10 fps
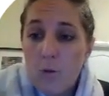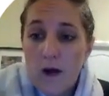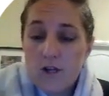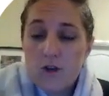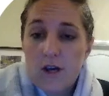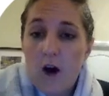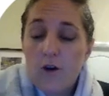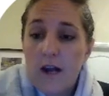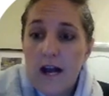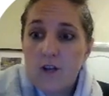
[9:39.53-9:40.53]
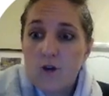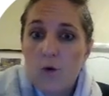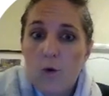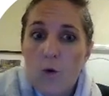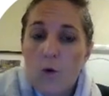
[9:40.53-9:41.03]
want to calculate
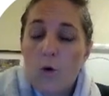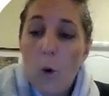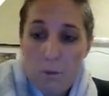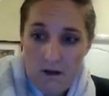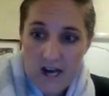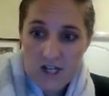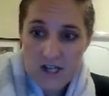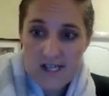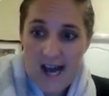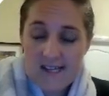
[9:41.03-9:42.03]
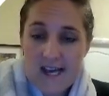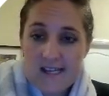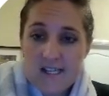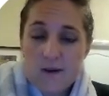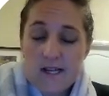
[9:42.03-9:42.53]
your corporation tax
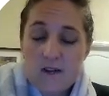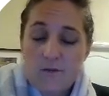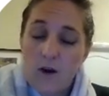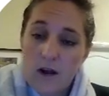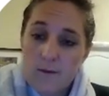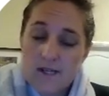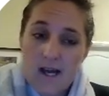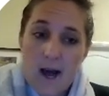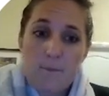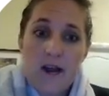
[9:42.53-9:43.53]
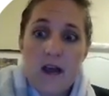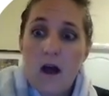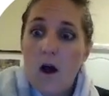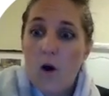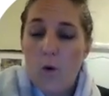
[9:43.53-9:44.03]
estimates, if you're a limited company,
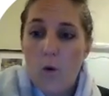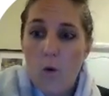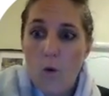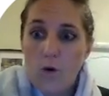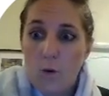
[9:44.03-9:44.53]
or your